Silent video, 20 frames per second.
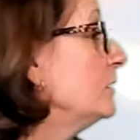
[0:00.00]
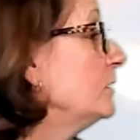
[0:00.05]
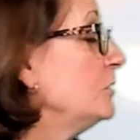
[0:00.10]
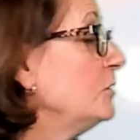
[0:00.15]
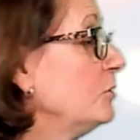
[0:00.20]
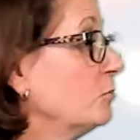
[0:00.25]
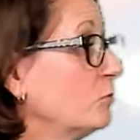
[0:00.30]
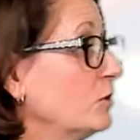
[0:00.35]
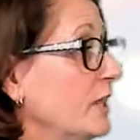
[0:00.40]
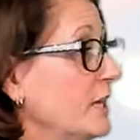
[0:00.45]
you
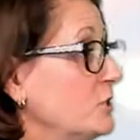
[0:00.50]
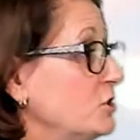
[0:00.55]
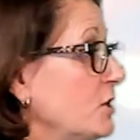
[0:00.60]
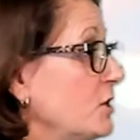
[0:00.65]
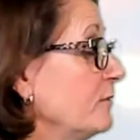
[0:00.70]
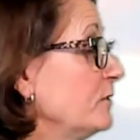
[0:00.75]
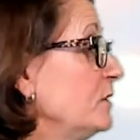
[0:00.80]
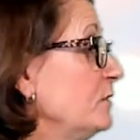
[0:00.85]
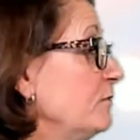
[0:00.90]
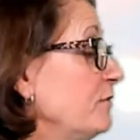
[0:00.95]
don't realize you have
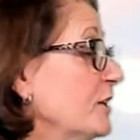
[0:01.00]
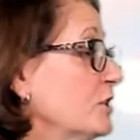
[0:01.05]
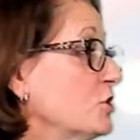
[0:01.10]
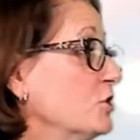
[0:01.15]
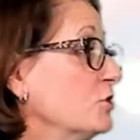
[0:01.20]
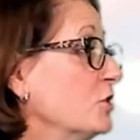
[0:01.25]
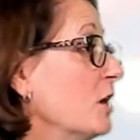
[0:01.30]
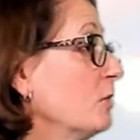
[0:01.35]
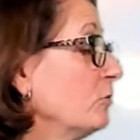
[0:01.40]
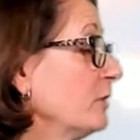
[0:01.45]
an infection,
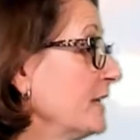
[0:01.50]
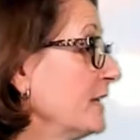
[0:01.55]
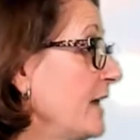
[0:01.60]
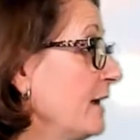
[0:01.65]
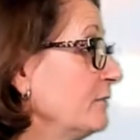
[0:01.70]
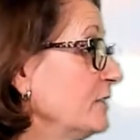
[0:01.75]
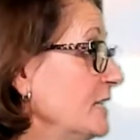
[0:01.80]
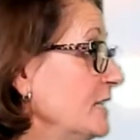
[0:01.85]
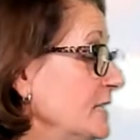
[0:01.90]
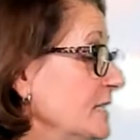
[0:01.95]
you're not really
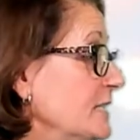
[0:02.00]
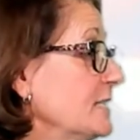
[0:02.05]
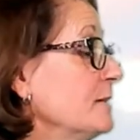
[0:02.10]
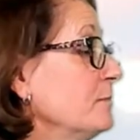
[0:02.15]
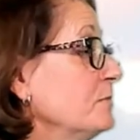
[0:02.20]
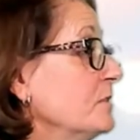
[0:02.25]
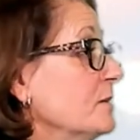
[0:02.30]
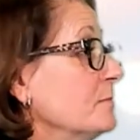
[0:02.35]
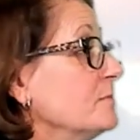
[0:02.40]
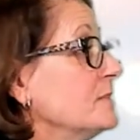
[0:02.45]
having any
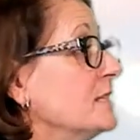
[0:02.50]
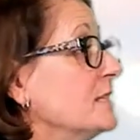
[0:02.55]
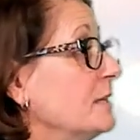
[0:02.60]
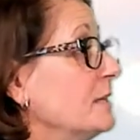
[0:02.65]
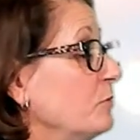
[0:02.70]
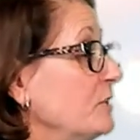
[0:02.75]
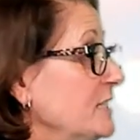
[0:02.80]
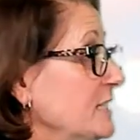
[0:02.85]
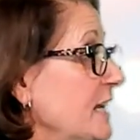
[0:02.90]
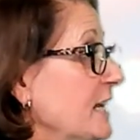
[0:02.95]
symptoms, and then
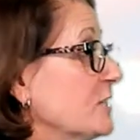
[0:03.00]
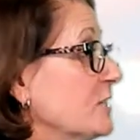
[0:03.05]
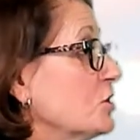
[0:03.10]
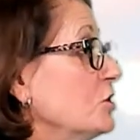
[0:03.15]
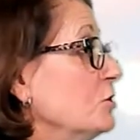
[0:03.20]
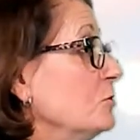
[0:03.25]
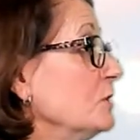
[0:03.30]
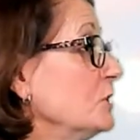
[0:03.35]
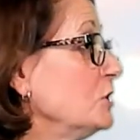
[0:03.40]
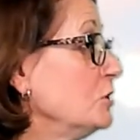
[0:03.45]
we test
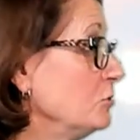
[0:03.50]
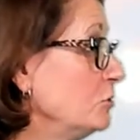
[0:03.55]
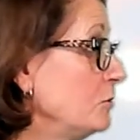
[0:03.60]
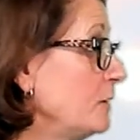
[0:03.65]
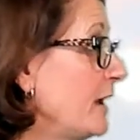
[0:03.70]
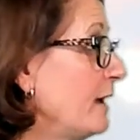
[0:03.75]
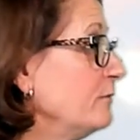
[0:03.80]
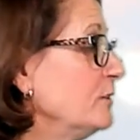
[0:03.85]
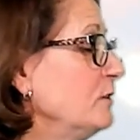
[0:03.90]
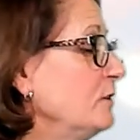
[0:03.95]
you and you do
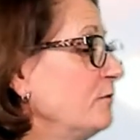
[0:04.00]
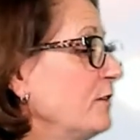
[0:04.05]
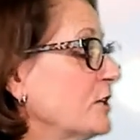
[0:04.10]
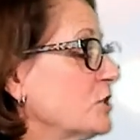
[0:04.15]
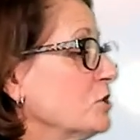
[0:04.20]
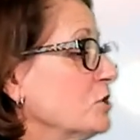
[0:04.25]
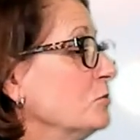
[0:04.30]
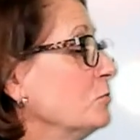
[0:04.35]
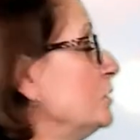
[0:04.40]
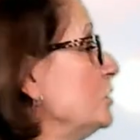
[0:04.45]
have an
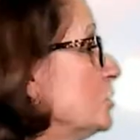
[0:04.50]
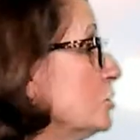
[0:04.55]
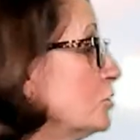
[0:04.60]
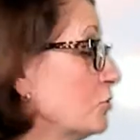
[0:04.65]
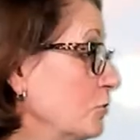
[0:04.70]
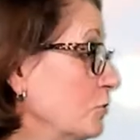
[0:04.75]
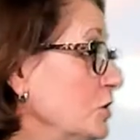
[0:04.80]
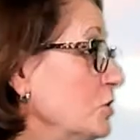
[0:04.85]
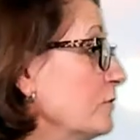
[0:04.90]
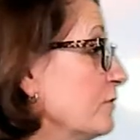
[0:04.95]
infection, we just
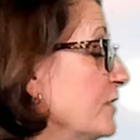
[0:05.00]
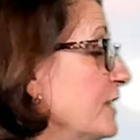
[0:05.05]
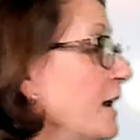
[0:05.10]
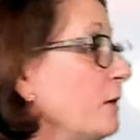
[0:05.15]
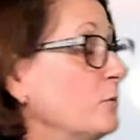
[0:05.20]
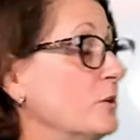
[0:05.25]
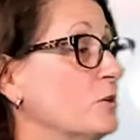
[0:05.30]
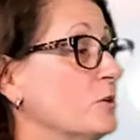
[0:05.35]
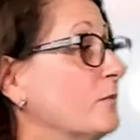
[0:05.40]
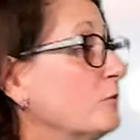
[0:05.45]
treat you for that.
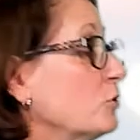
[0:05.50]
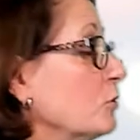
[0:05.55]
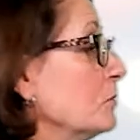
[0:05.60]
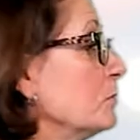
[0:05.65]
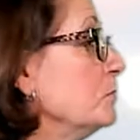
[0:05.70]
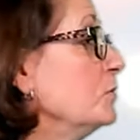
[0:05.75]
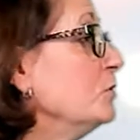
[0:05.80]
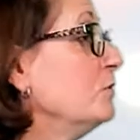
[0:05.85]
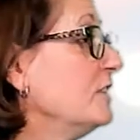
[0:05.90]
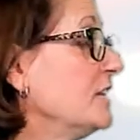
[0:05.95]
We don't have to
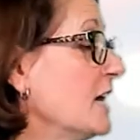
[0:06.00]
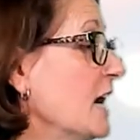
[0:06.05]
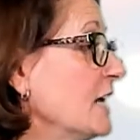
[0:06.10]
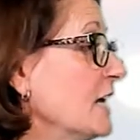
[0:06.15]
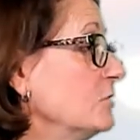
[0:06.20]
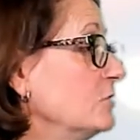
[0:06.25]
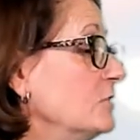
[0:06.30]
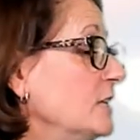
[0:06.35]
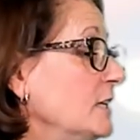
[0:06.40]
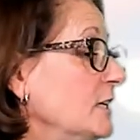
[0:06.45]
remove the
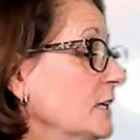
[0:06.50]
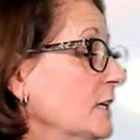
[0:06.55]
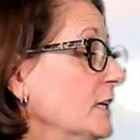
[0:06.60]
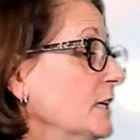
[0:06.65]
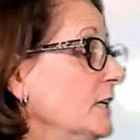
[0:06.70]
IUD.